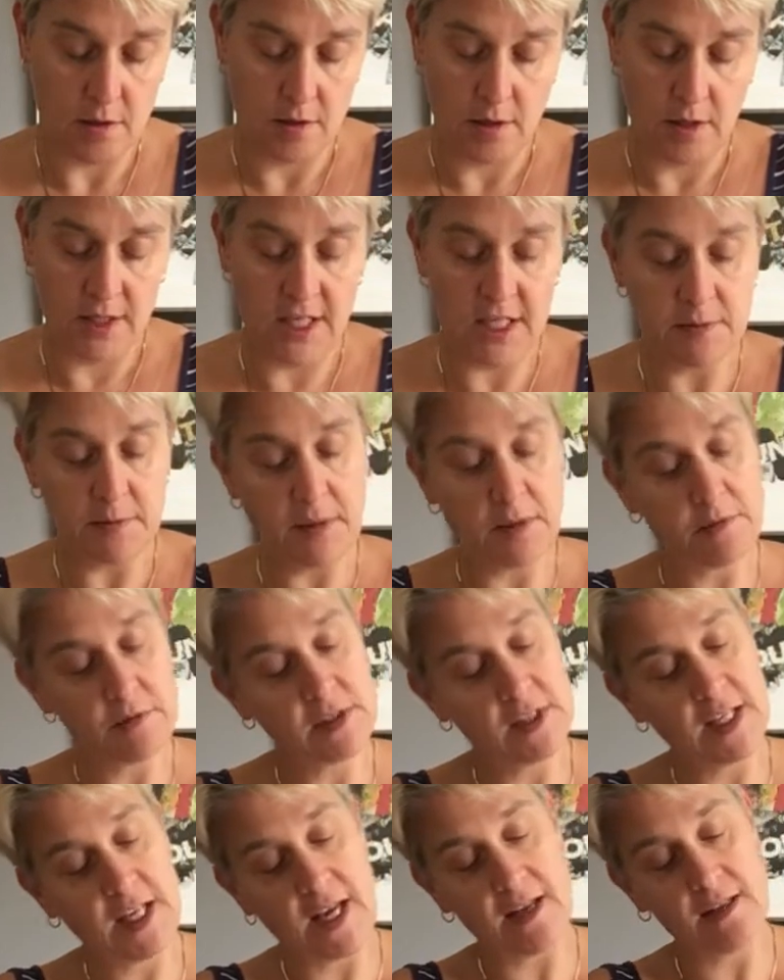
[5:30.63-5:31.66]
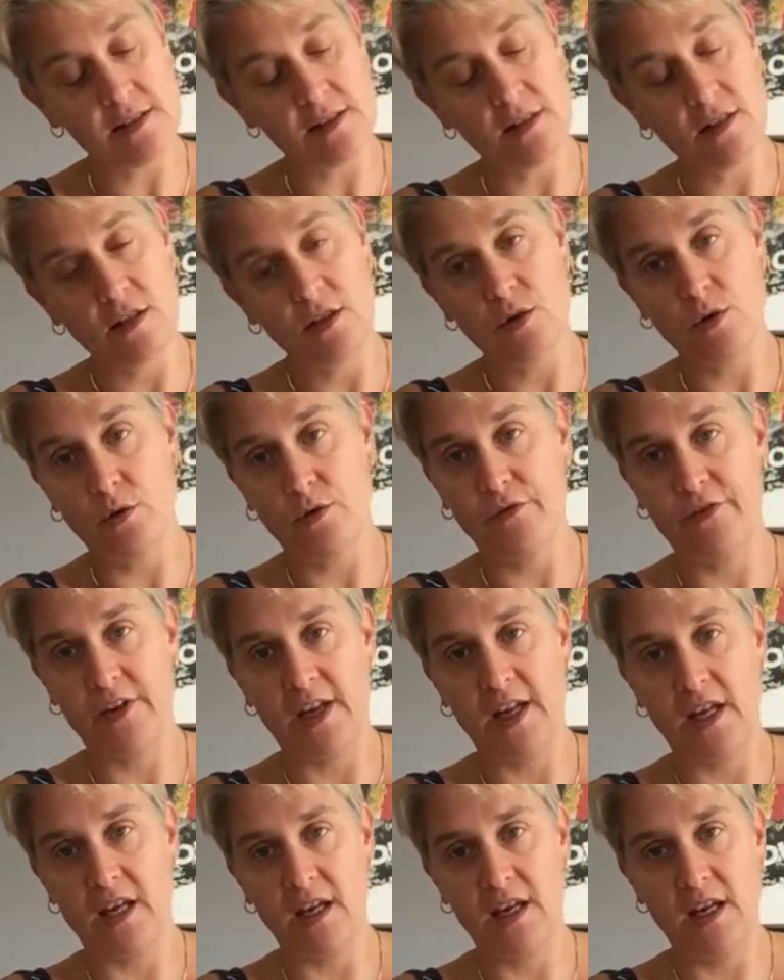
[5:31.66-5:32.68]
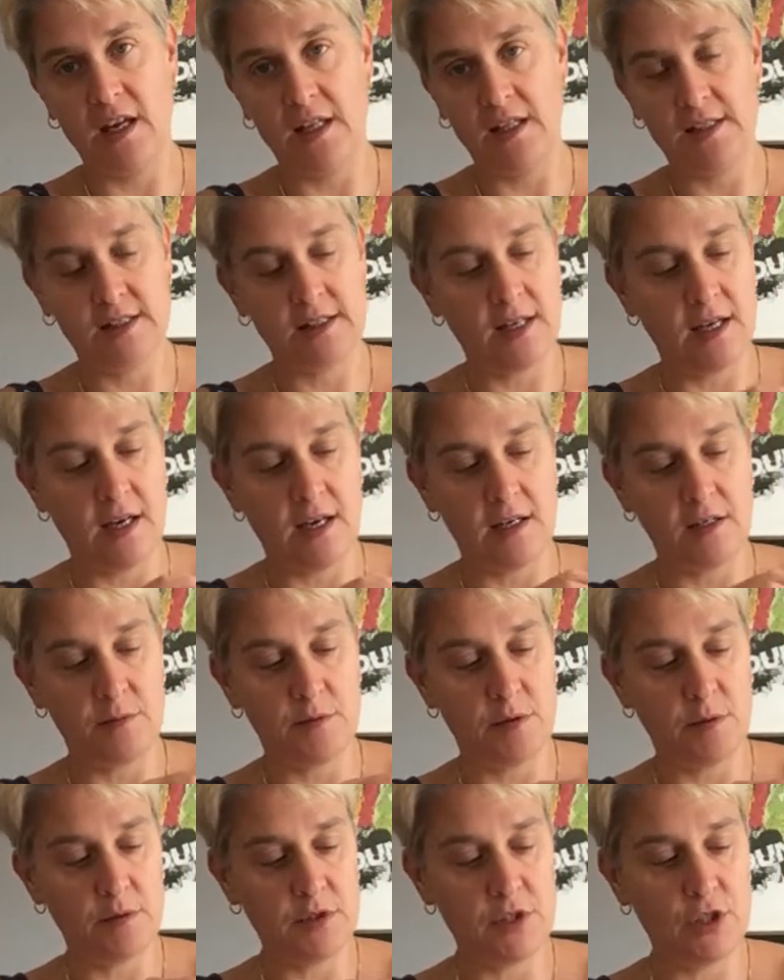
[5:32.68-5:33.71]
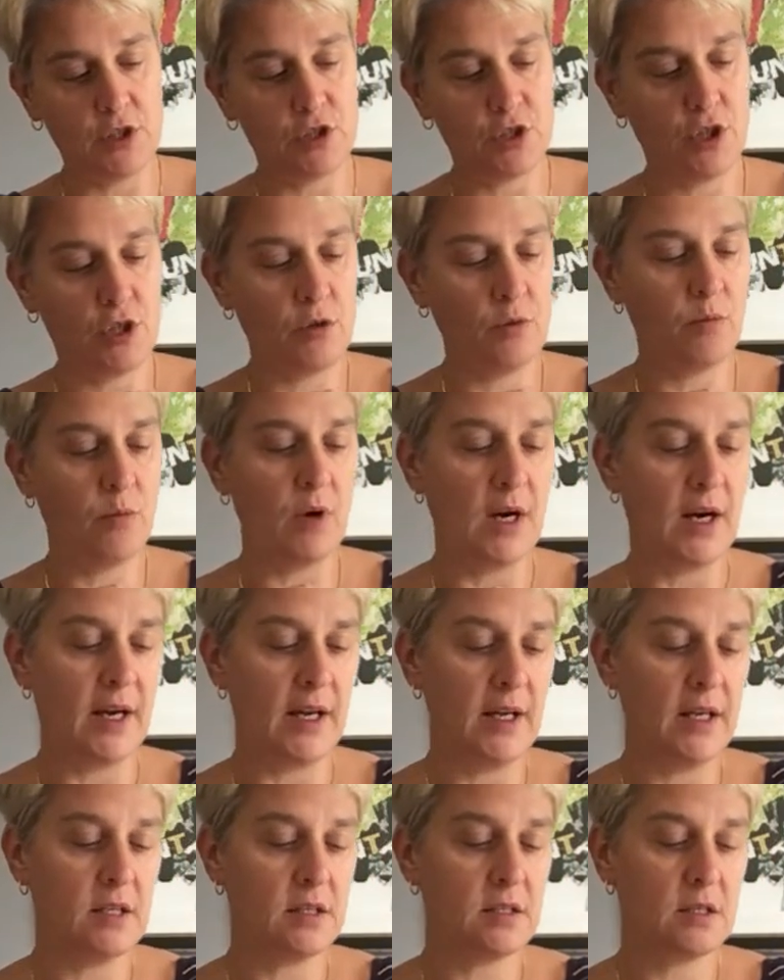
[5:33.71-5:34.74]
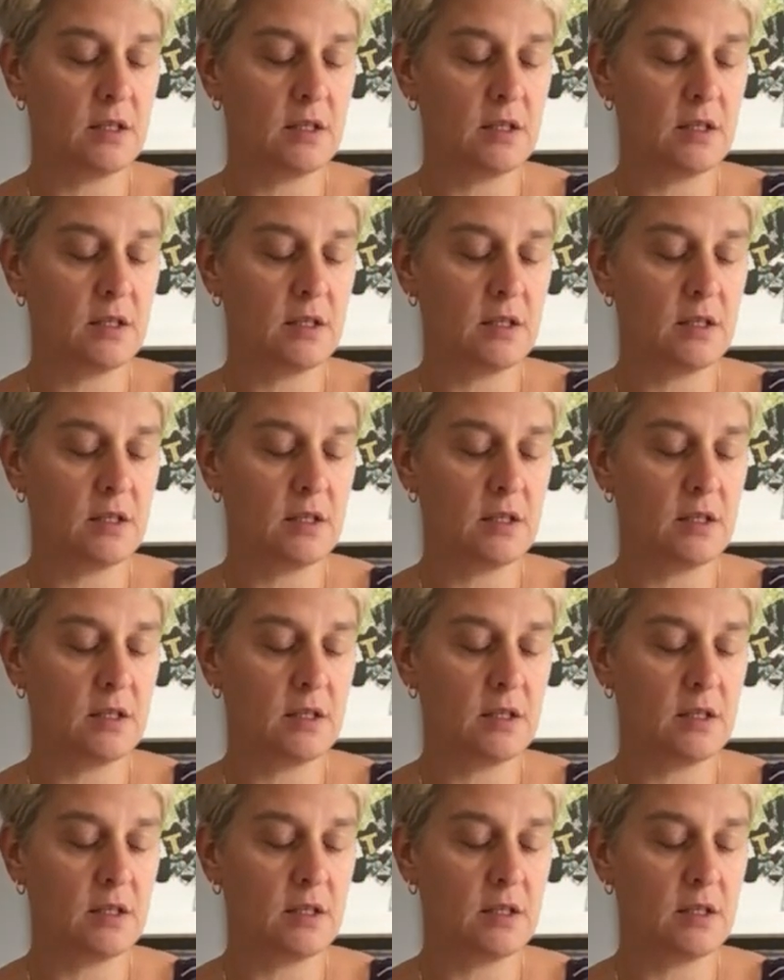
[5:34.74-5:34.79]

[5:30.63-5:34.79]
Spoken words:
You need to be able to get your finger inside. We don't want it too wide.